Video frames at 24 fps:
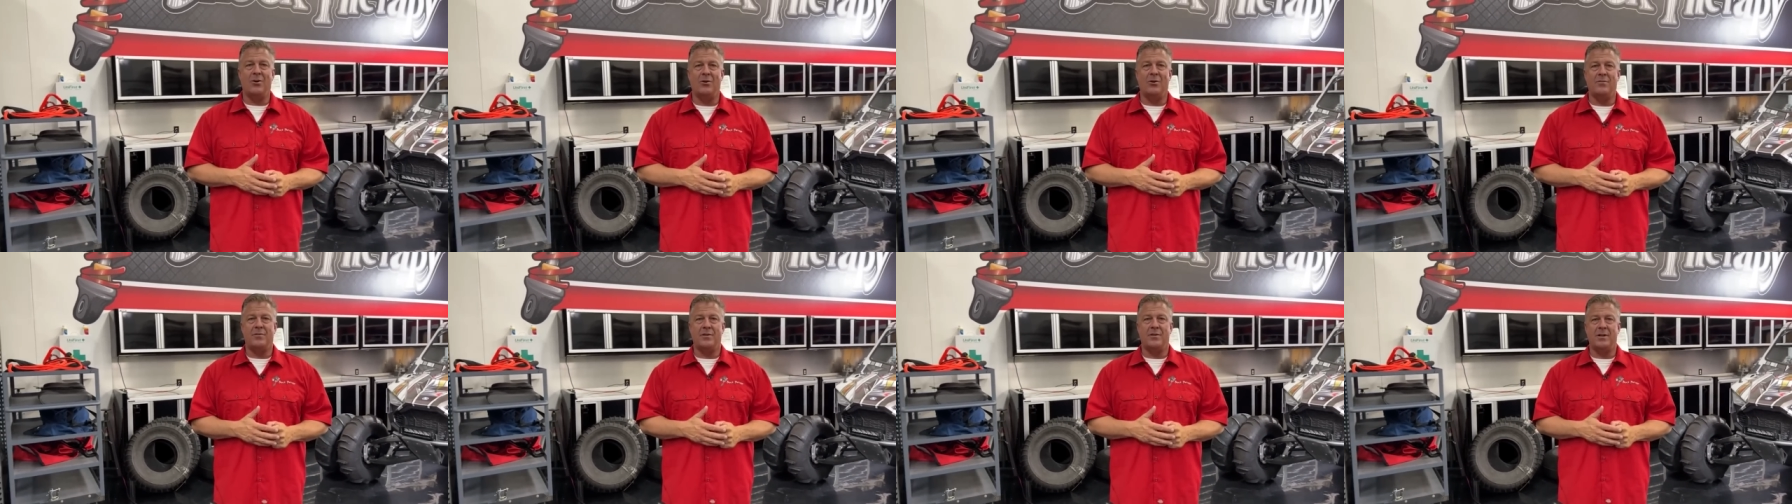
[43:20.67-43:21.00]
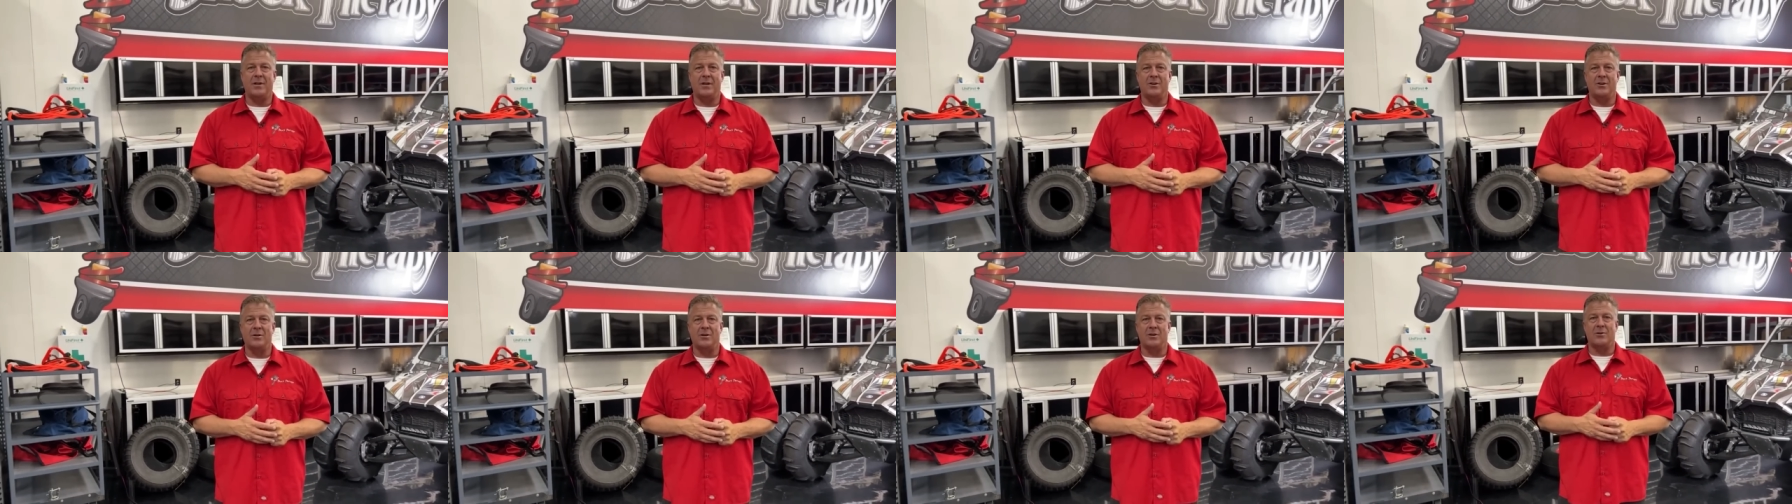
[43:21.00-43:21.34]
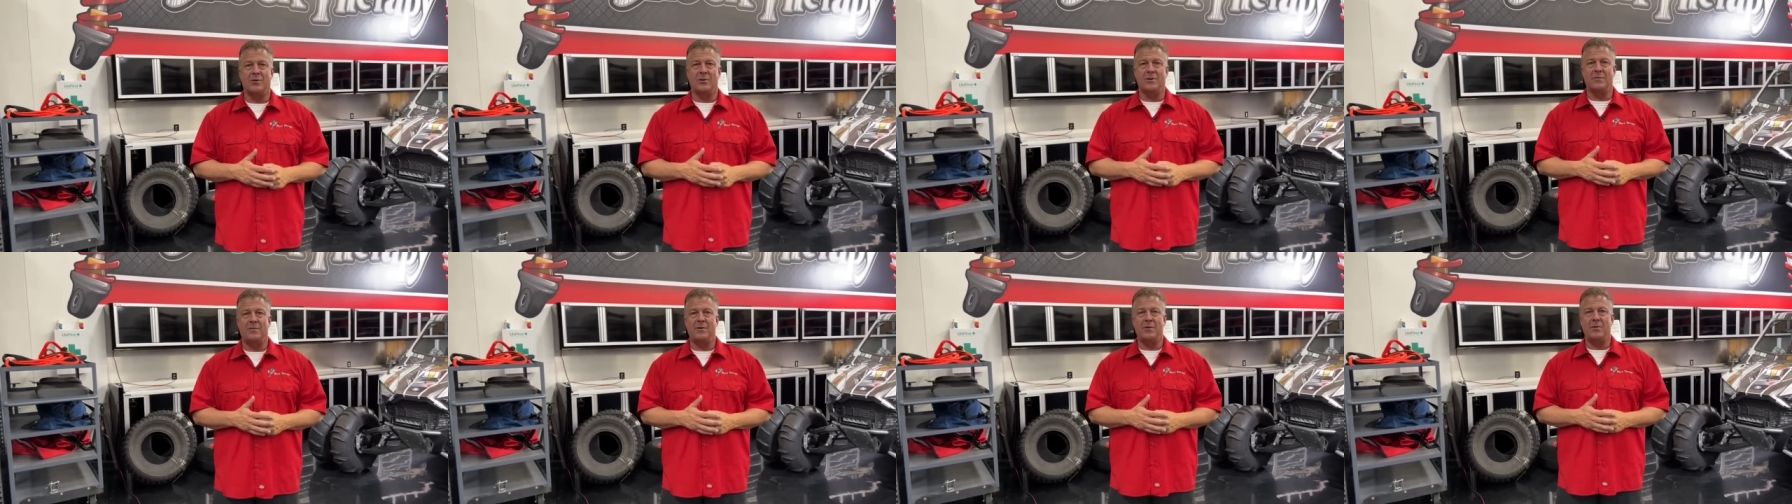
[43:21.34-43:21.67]
Hopefully you
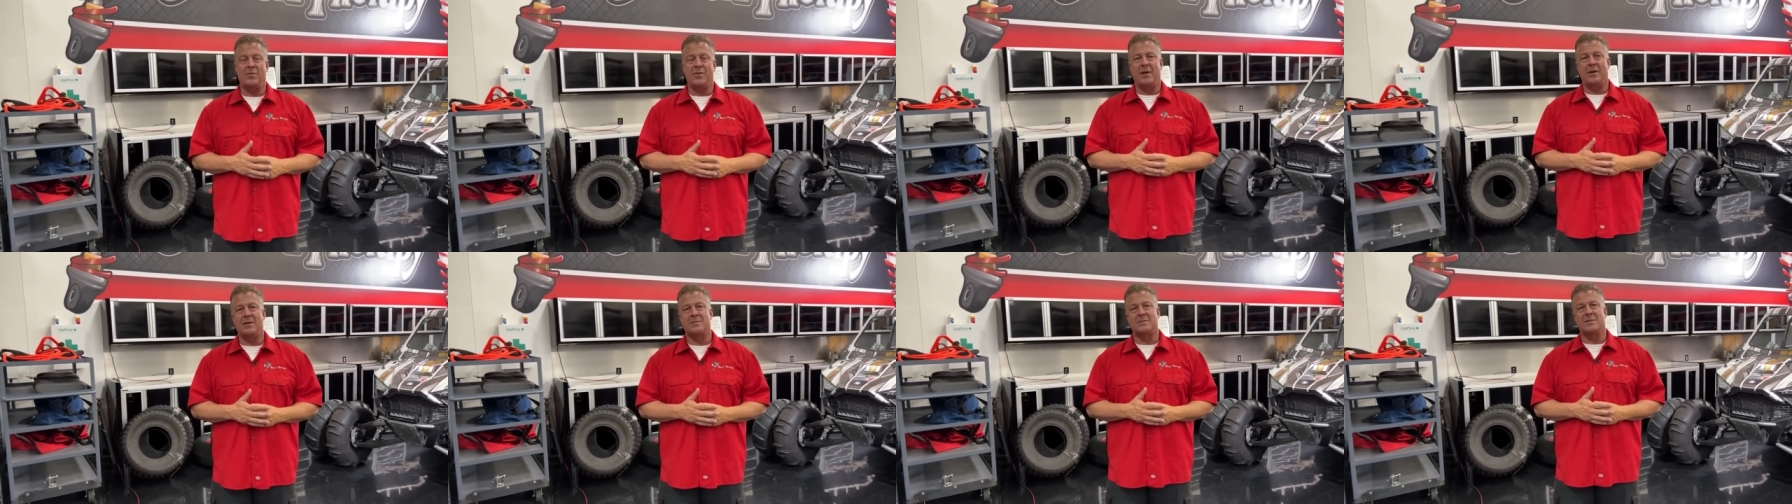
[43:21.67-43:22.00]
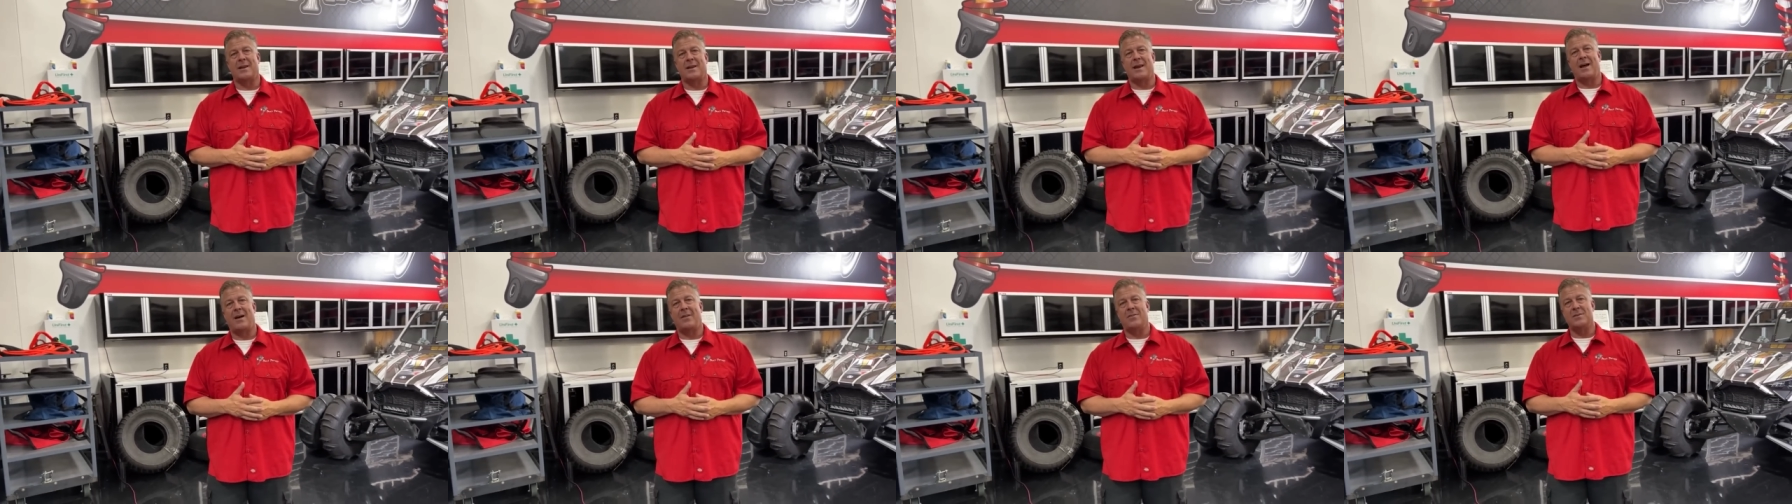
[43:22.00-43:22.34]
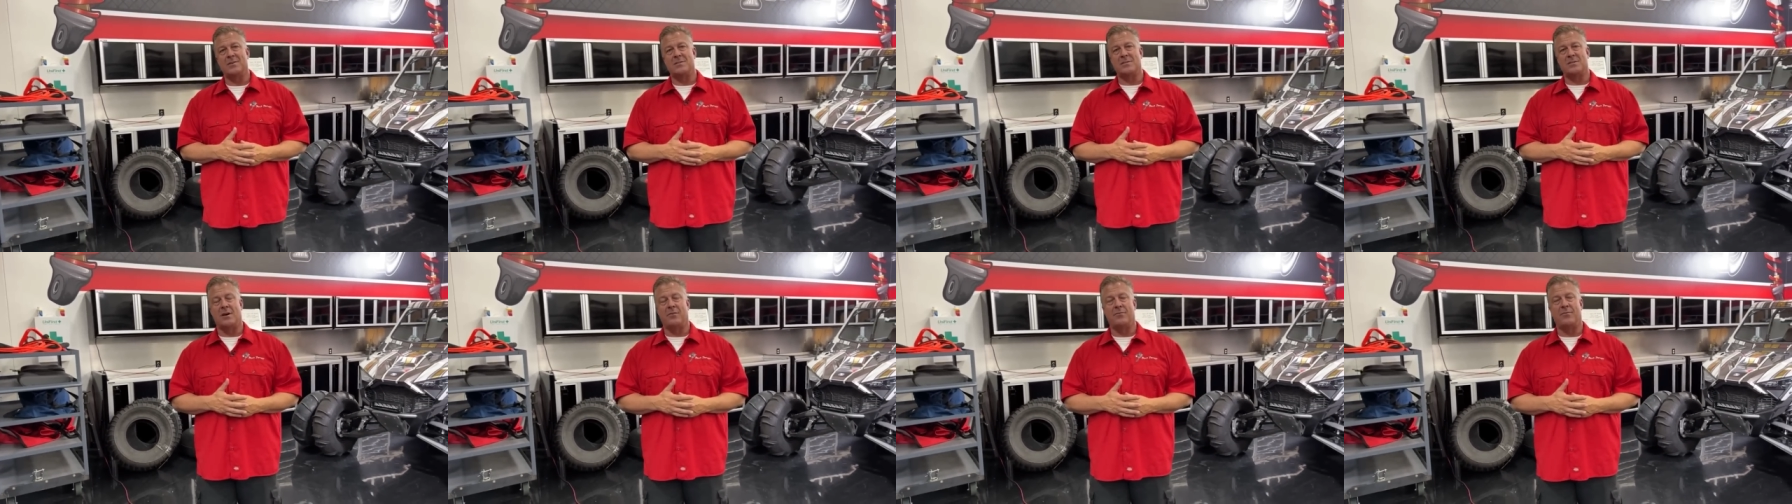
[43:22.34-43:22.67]
learned a few things on how
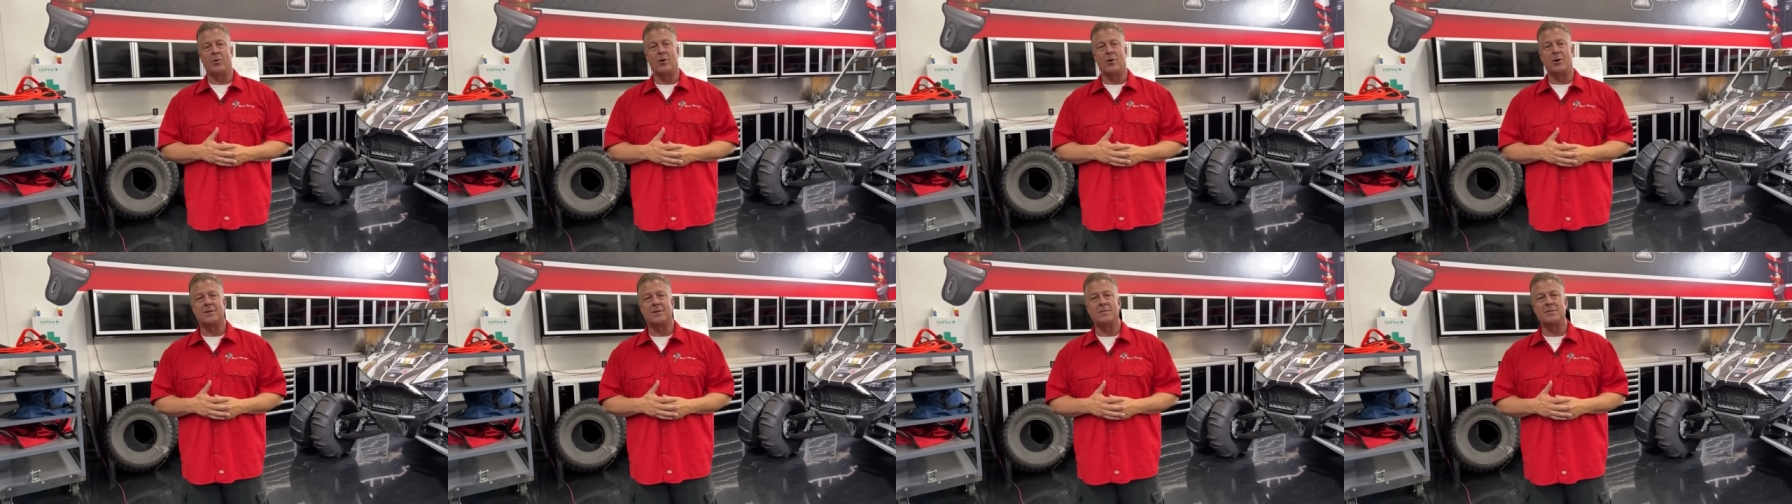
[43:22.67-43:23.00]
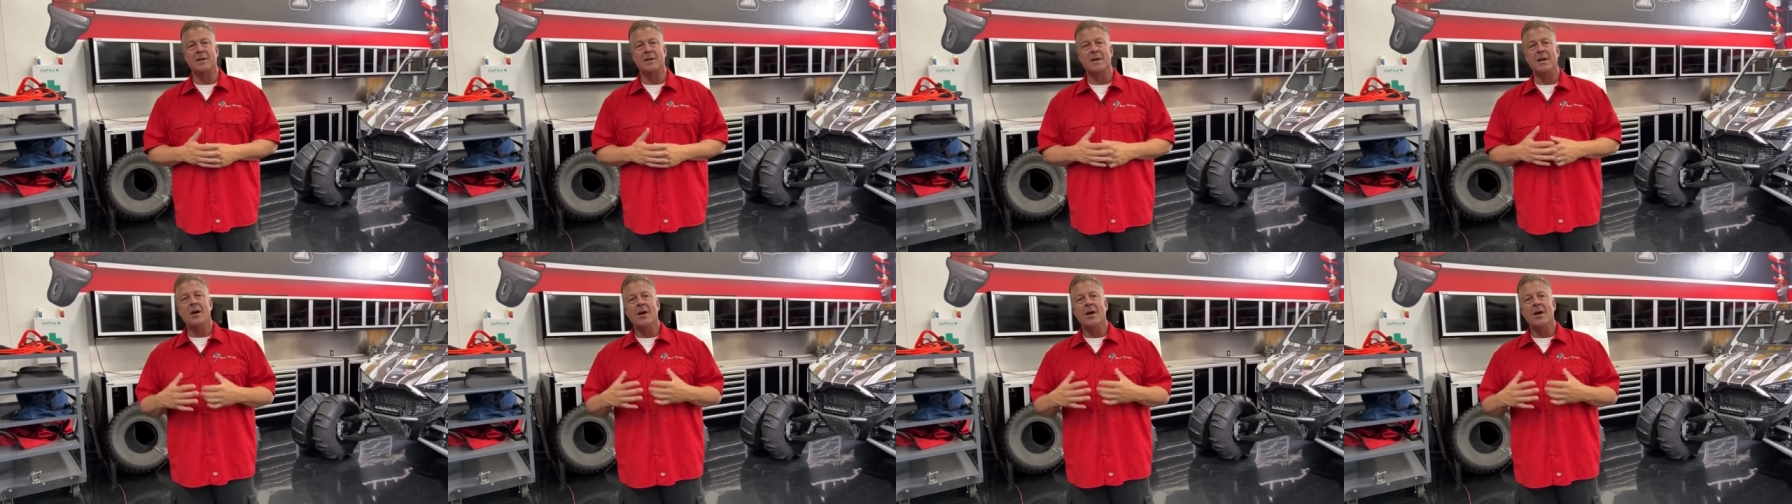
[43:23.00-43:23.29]
this stuff works.